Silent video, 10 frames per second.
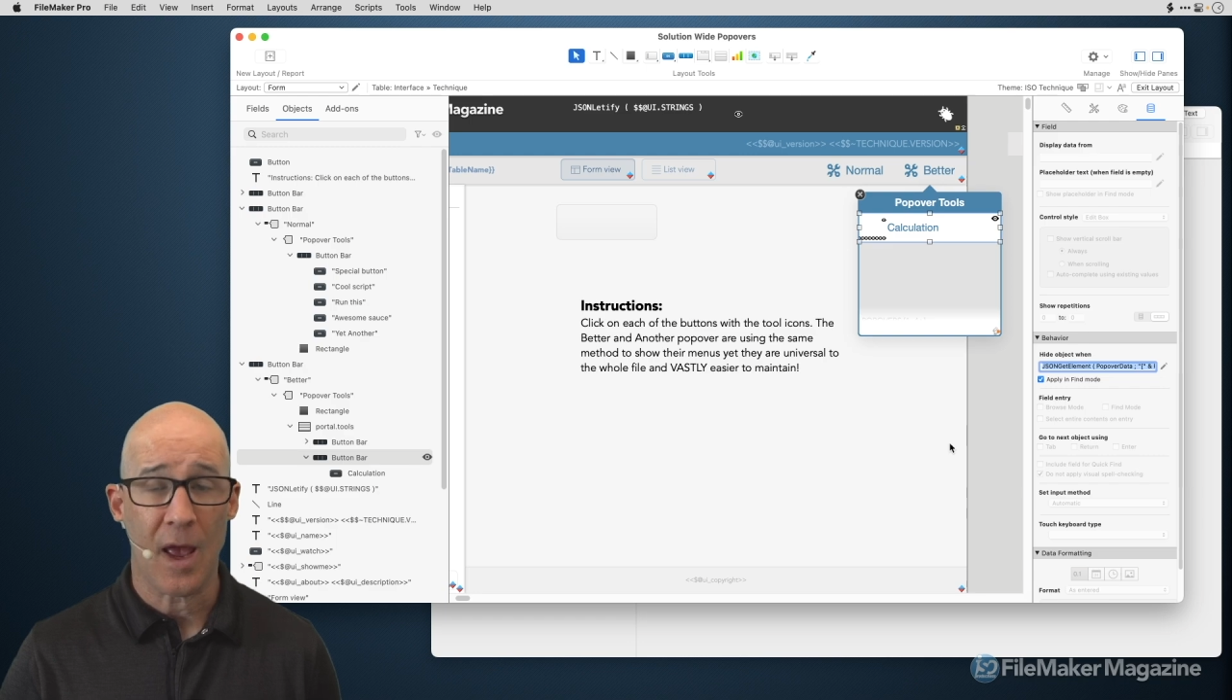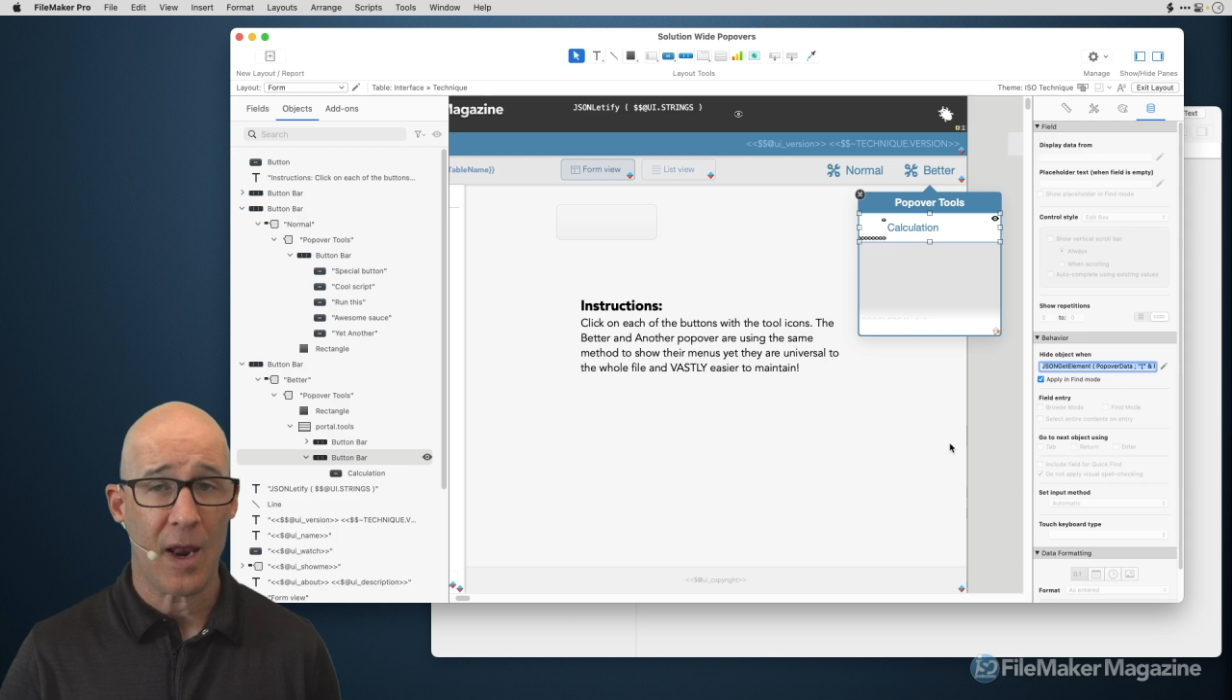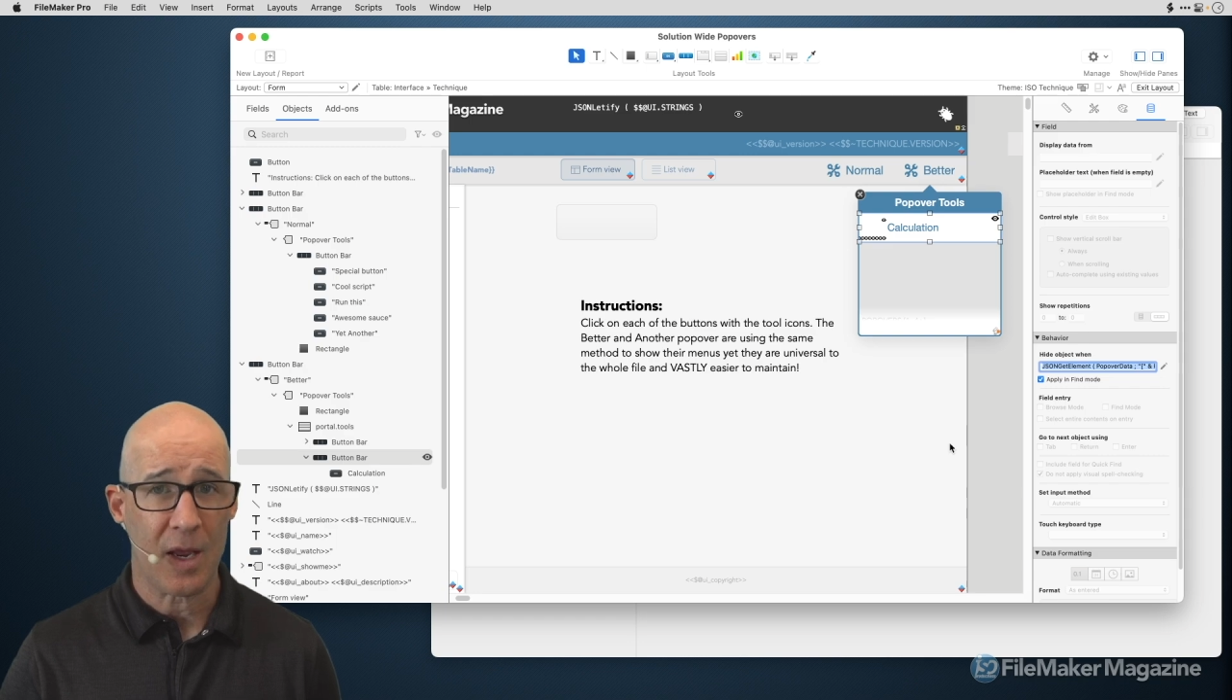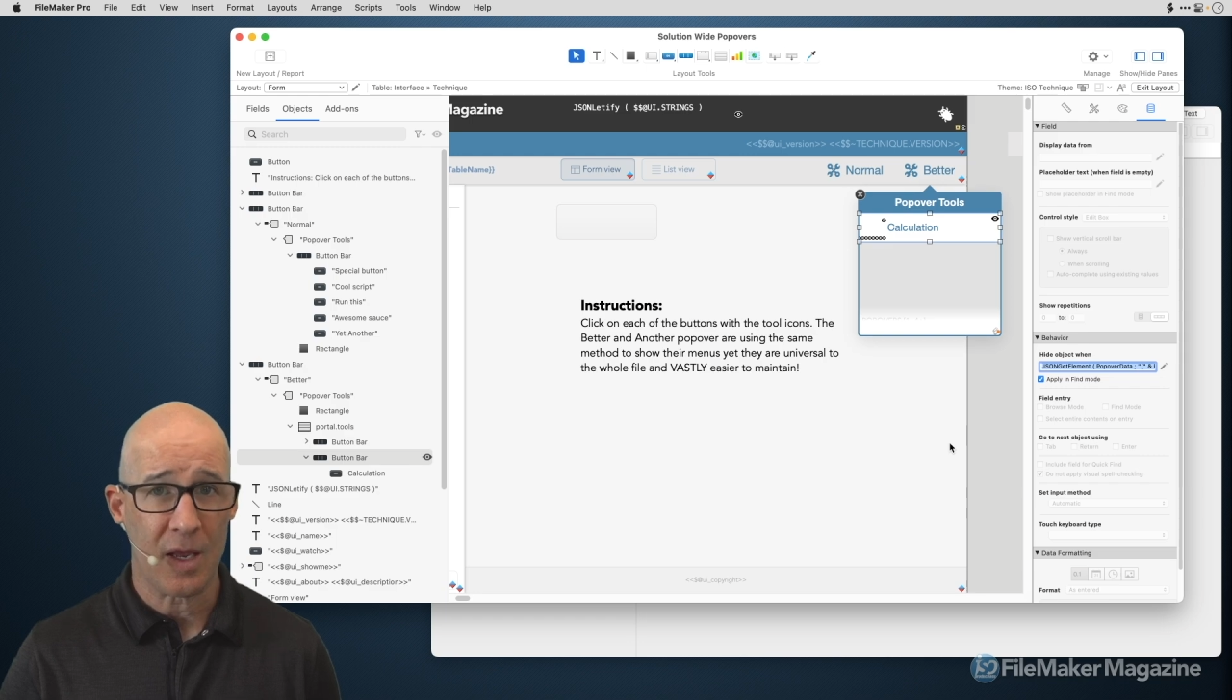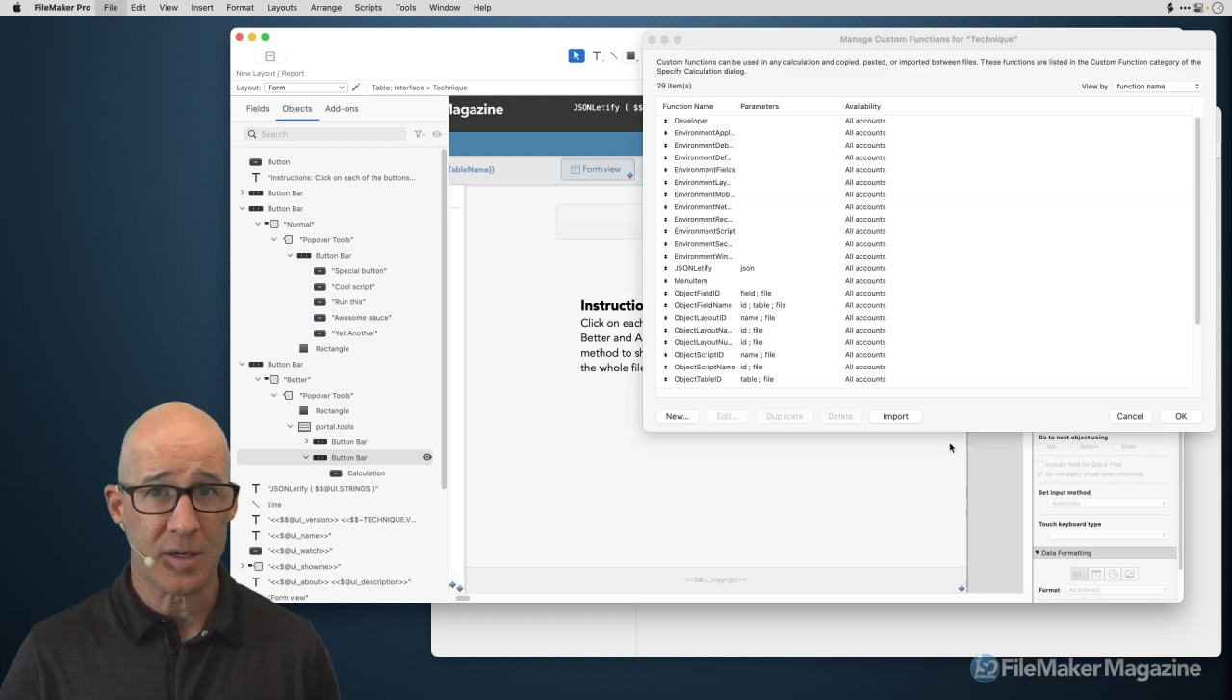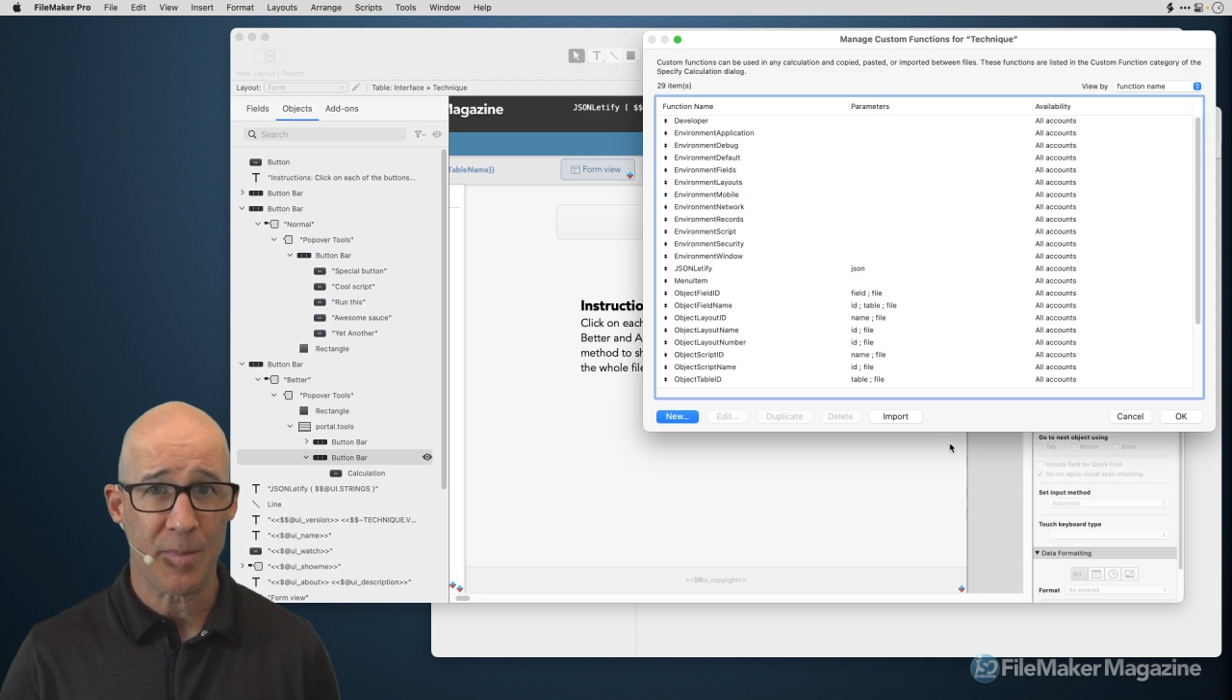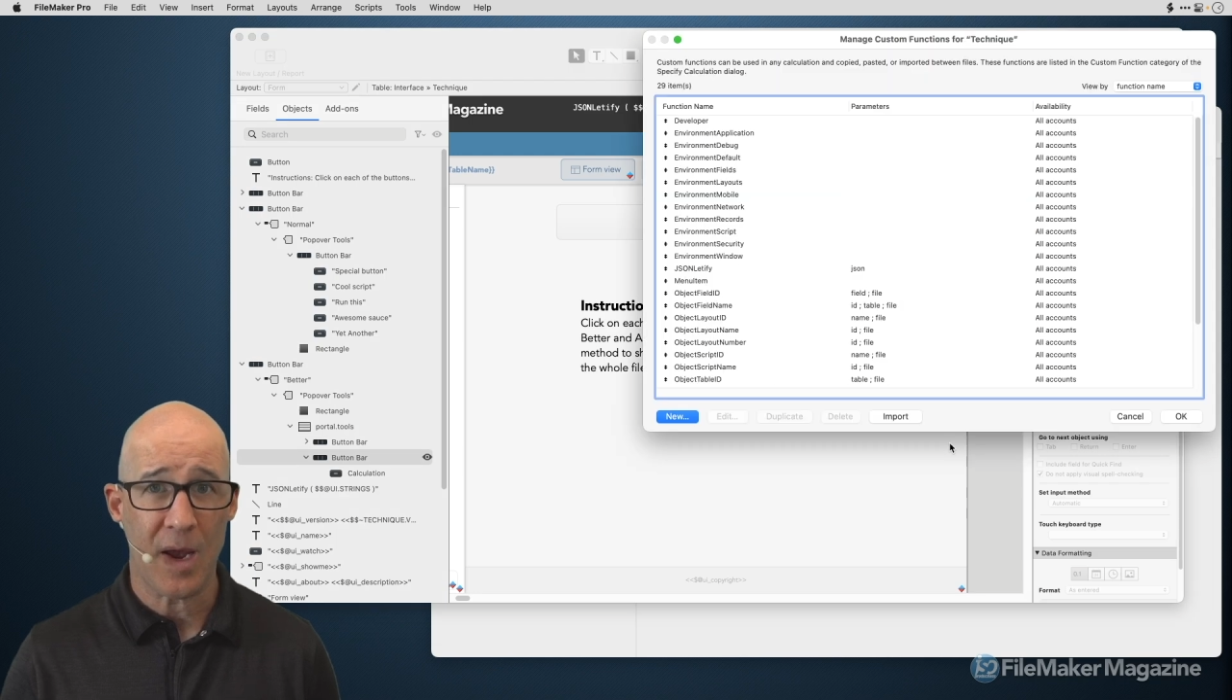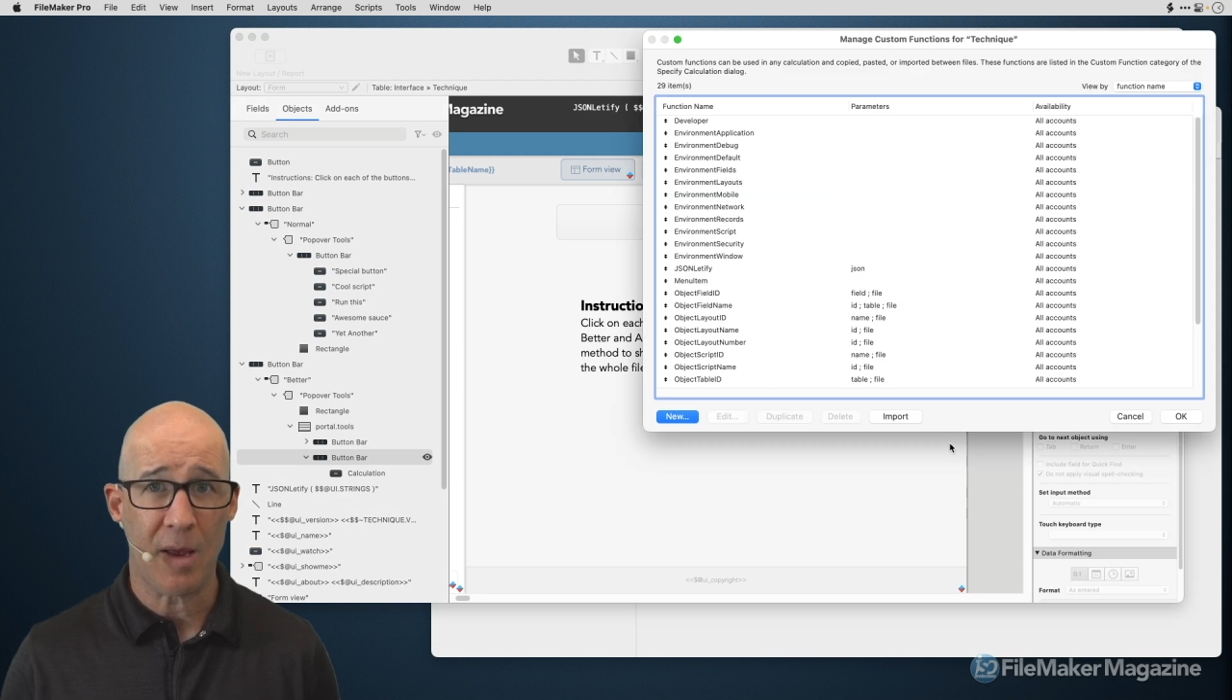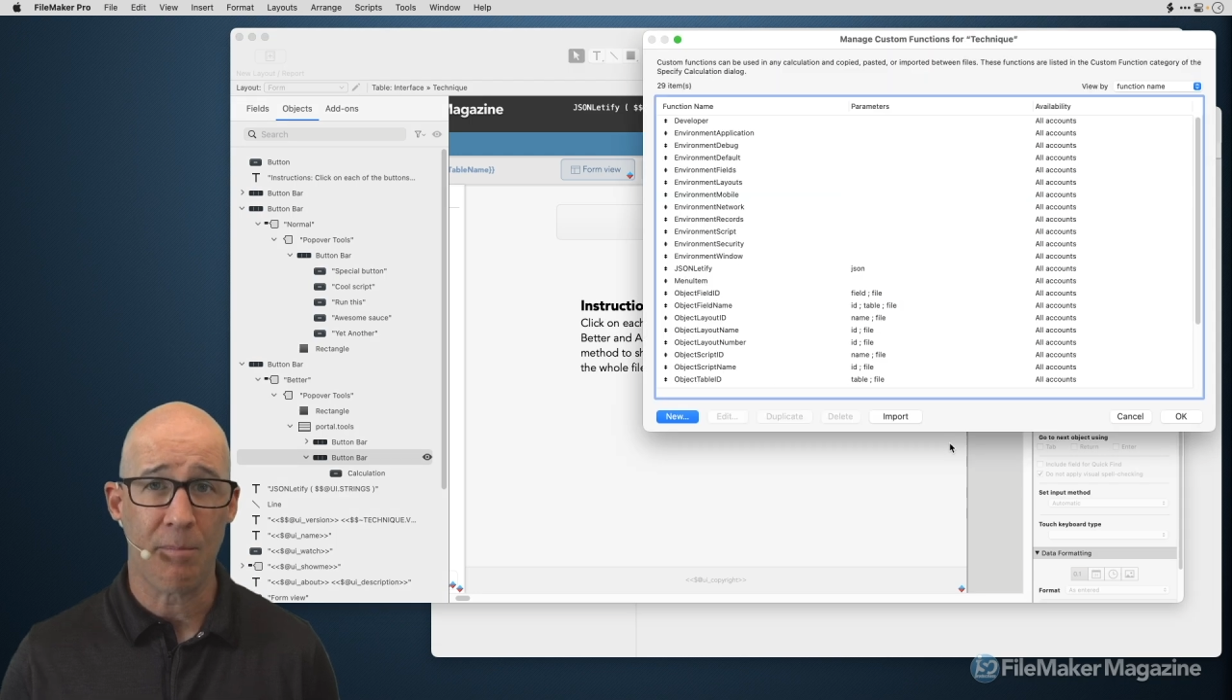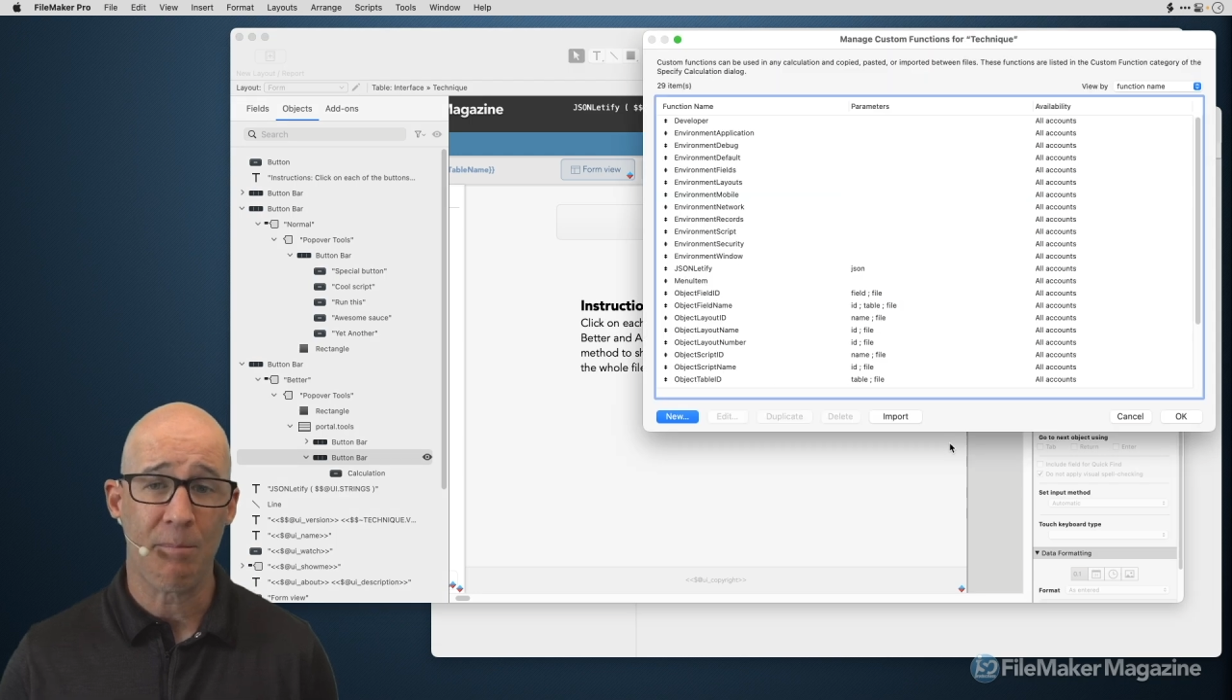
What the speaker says: Heading into my